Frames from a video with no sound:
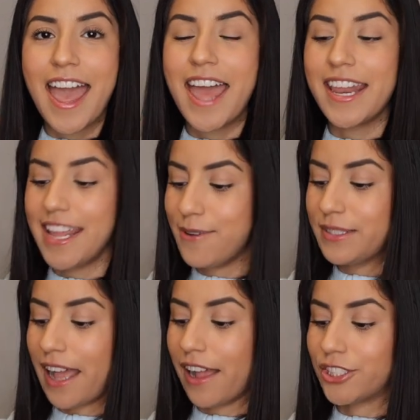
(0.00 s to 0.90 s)
And it
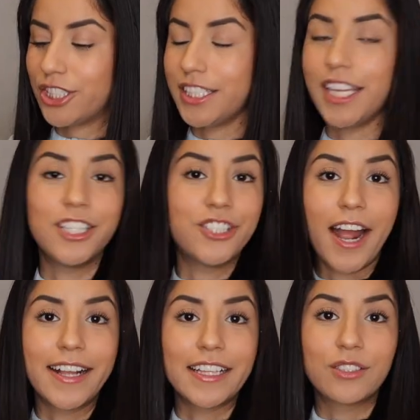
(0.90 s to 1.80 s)
was actually a
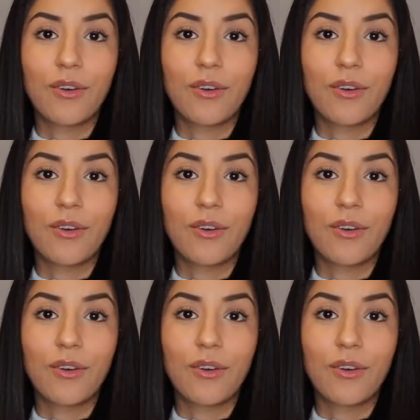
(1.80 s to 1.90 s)
jacket.